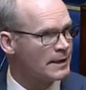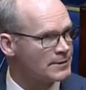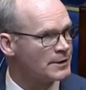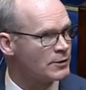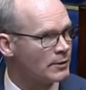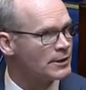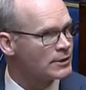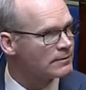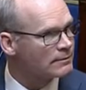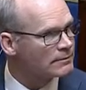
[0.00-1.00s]

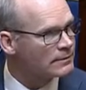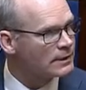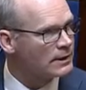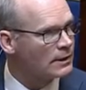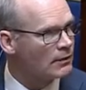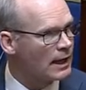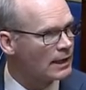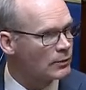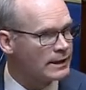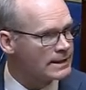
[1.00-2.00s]
situation, you know,
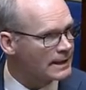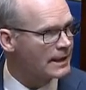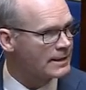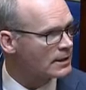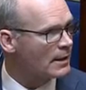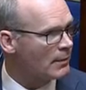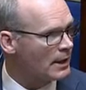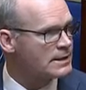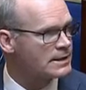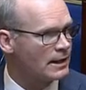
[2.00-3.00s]
and we need to get into that
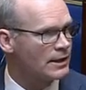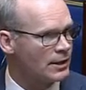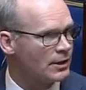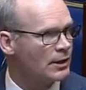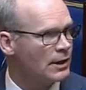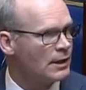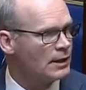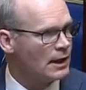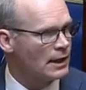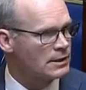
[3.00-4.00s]
mindset here
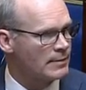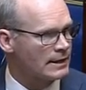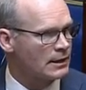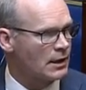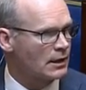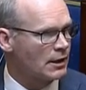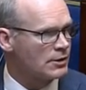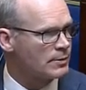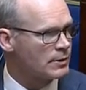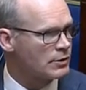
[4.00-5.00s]
to make the kind of
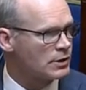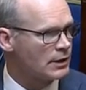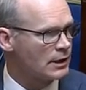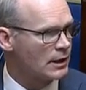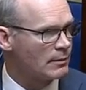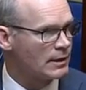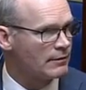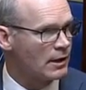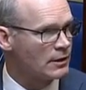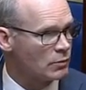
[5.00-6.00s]
contribution that I believe
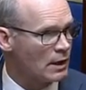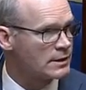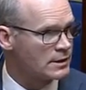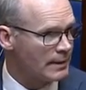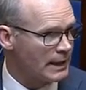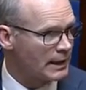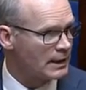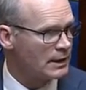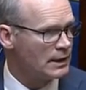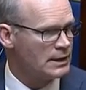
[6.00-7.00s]
Ireland wants to make
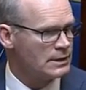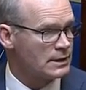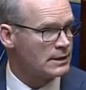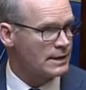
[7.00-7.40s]
to these